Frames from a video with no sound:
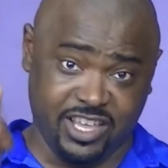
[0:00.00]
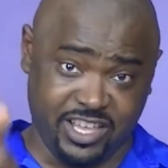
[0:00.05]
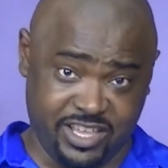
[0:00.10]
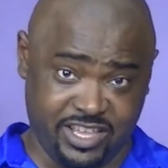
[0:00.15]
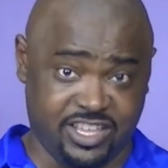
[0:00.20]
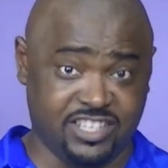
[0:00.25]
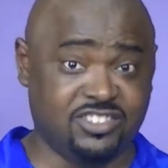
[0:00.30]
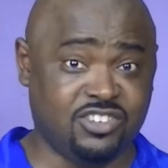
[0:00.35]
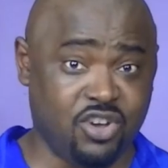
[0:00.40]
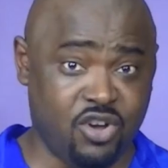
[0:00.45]

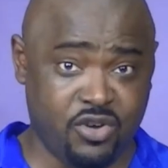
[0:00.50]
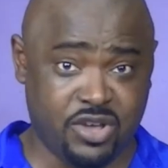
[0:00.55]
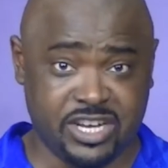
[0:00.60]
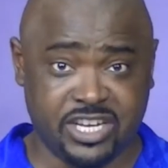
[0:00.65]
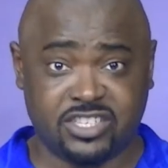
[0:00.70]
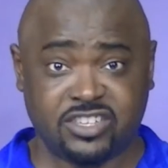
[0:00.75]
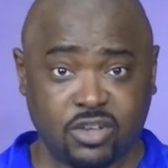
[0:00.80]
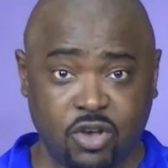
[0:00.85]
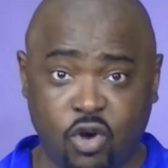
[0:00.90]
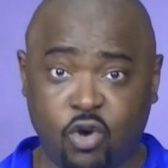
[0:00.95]
is going
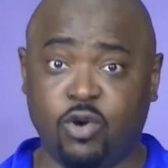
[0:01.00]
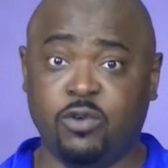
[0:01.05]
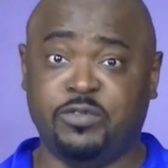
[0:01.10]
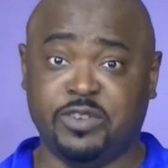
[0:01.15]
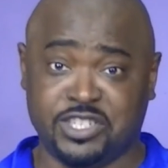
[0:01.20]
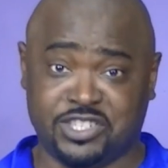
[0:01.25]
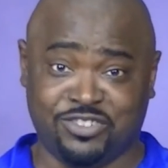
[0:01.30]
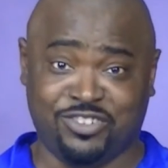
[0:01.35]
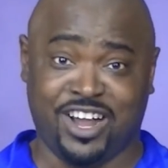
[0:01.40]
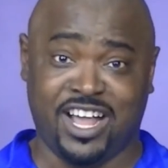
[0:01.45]
into
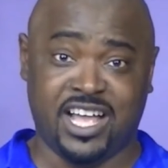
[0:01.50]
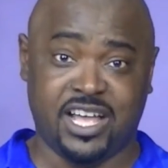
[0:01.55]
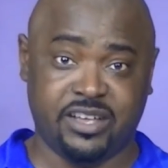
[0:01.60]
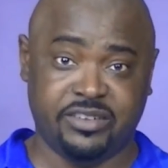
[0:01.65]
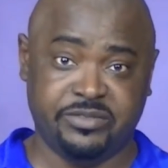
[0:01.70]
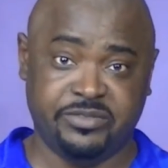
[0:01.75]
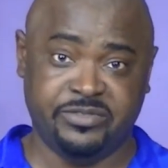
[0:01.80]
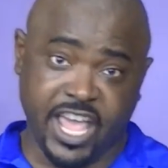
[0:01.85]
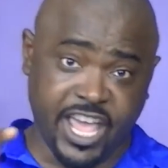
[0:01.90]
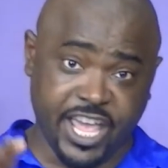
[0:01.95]
overdrive,
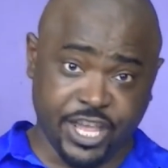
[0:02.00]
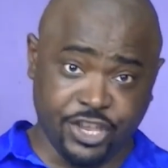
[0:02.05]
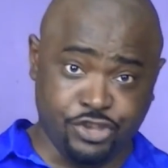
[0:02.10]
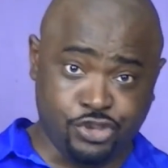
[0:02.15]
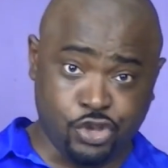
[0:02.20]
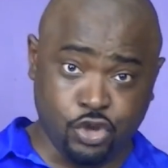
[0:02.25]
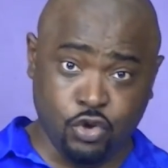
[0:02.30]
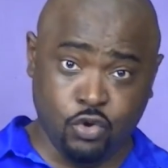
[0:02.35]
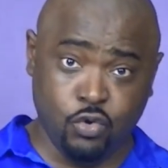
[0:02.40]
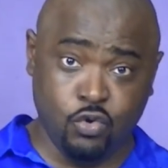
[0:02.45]
and
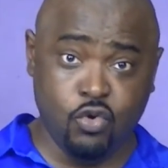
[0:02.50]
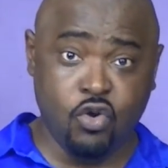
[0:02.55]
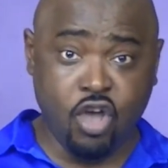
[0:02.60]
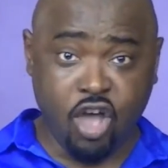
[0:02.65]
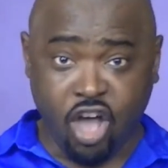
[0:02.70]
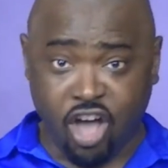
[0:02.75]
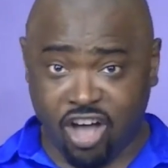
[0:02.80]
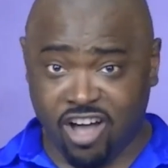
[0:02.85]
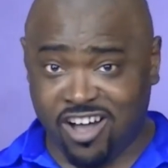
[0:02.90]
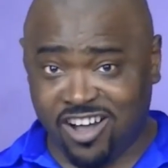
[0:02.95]
you
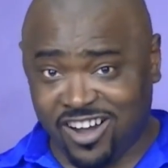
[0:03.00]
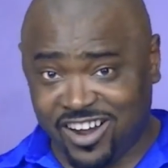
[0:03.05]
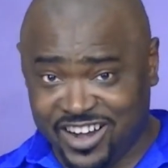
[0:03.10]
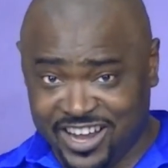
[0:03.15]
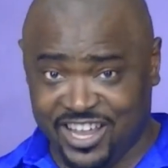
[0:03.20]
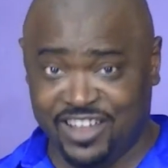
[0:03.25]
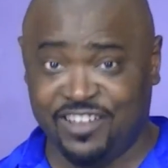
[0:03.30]
are